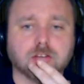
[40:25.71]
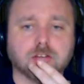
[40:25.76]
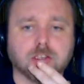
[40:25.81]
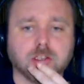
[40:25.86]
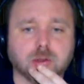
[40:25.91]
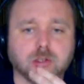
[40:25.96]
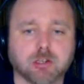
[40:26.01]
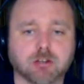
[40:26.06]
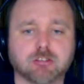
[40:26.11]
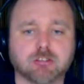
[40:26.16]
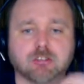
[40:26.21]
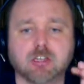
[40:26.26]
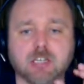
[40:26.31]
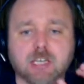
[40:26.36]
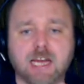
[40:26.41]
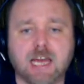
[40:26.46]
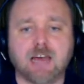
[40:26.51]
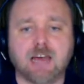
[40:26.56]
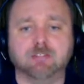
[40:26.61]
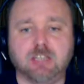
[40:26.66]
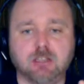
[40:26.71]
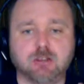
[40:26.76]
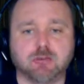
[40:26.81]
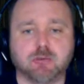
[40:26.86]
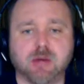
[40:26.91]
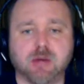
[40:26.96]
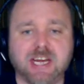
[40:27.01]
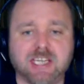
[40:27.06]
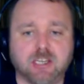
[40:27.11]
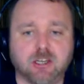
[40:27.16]
You're still going to have these
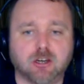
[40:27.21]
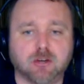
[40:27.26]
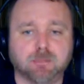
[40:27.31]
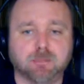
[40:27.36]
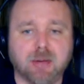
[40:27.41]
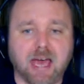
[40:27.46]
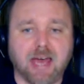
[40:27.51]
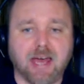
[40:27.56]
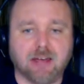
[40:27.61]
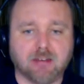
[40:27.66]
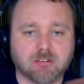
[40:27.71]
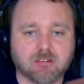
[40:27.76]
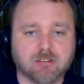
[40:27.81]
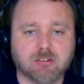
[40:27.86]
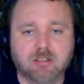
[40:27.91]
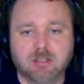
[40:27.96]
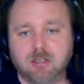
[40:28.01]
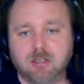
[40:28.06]
Radeon packs,